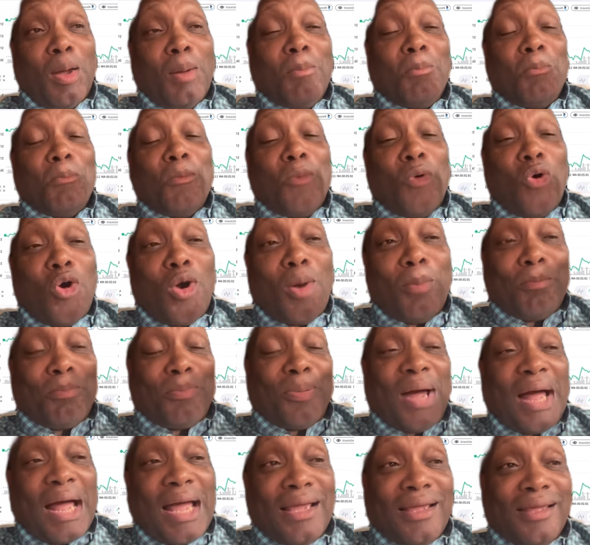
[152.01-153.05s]
more
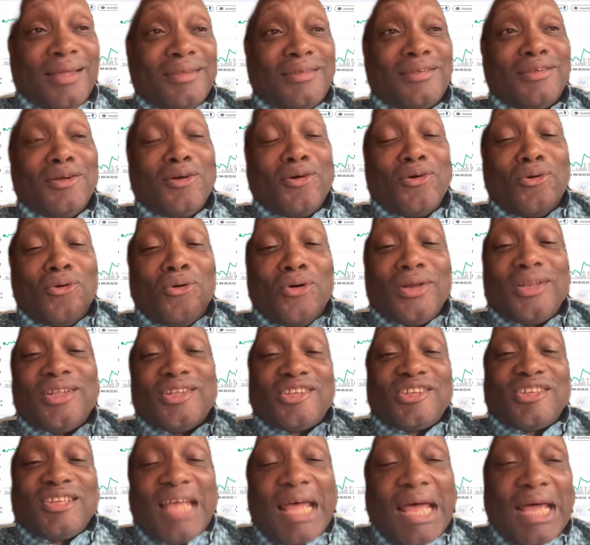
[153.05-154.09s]
buyers on the
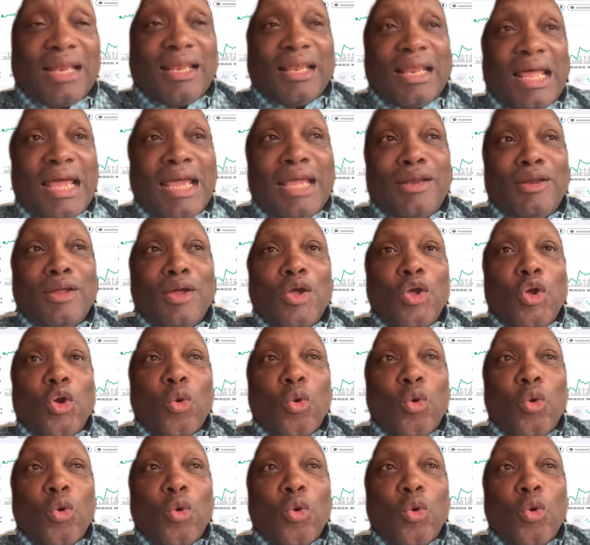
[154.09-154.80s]
sideline